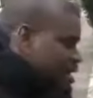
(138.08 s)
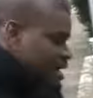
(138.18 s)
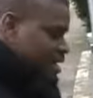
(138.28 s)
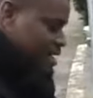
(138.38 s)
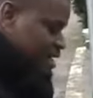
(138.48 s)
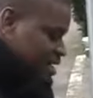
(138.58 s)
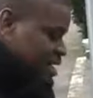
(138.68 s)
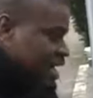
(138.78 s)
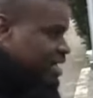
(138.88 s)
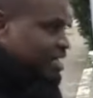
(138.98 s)

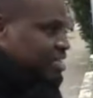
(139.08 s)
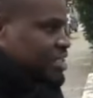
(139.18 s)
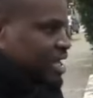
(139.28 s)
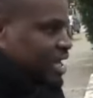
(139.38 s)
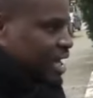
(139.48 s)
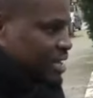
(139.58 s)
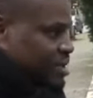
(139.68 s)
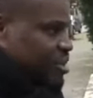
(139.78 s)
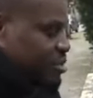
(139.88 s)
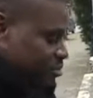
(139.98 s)
delivered a letter to
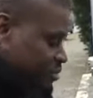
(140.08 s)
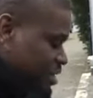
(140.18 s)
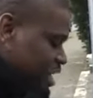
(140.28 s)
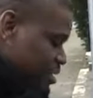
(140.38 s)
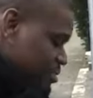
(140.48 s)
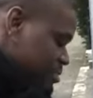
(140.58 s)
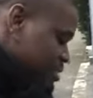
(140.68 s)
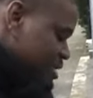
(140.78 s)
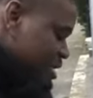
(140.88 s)
the president through the